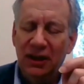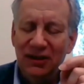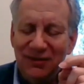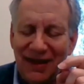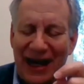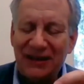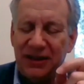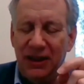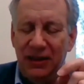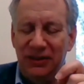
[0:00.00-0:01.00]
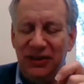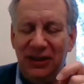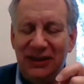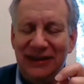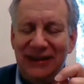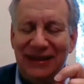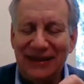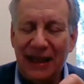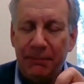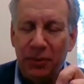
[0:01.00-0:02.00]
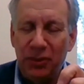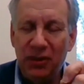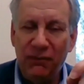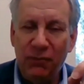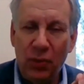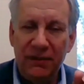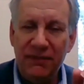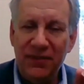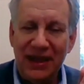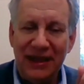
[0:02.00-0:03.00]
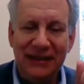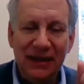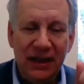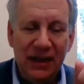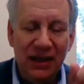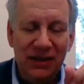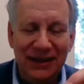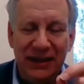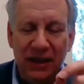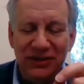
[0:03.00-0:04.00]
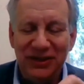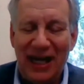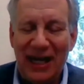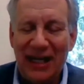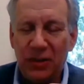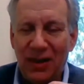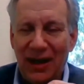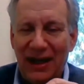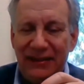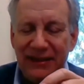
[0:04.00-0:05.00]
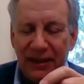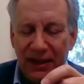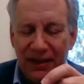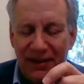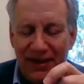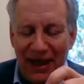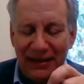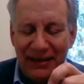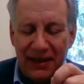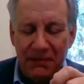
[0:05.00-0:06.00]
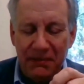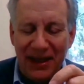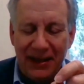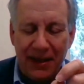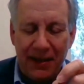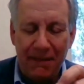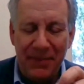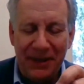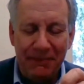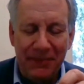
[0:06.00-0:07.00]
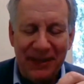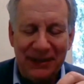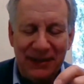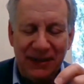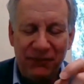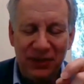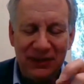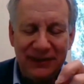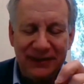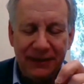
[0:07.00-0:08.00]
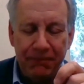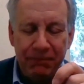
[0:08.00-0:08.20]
lactose is an example of one of these oligosaccharides that can make a big difference.